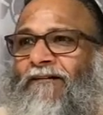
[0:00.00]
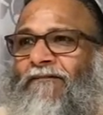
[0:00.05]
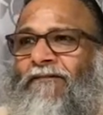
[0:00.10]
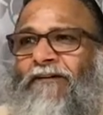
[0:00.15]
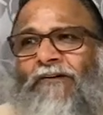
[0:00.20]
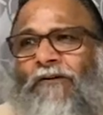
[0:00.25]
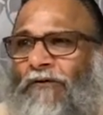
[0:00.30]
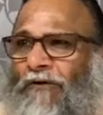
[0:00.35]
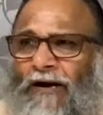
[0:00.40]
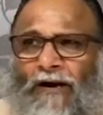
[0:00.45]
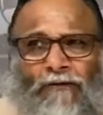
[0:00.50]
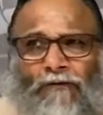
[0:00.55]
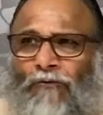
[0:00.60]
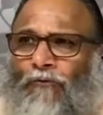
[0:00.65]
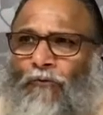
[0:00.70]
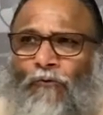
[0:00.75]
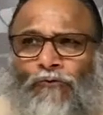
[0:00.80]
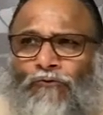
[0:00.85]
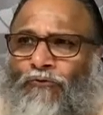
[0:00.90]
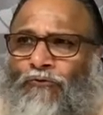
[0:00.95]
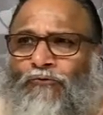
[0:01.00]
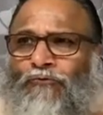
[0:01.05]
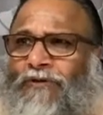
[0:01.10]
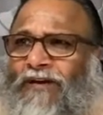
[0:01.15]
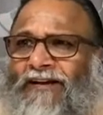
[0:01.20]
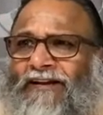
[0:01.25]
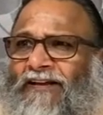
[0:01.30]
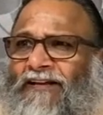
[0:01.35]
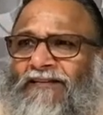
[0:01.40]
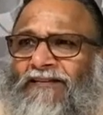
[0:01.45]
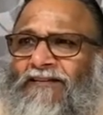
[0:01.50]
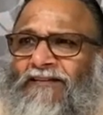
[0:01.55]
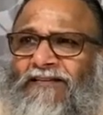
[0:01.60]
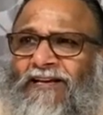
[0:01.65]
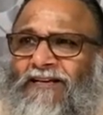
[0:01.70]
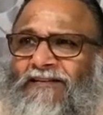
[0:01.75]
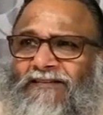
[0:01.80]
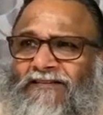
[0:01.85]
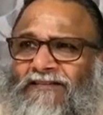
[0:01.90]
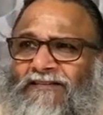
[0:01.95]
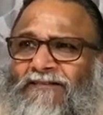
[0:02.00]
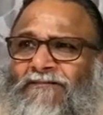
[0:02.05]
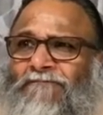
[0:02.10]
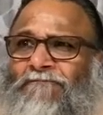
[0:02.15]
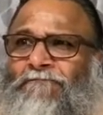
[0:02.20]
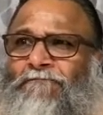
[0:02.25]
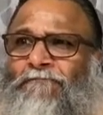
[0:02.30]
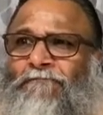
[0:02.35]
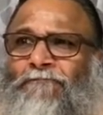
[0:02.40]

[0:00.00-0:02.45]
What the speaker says: we don't have to go through that exercise.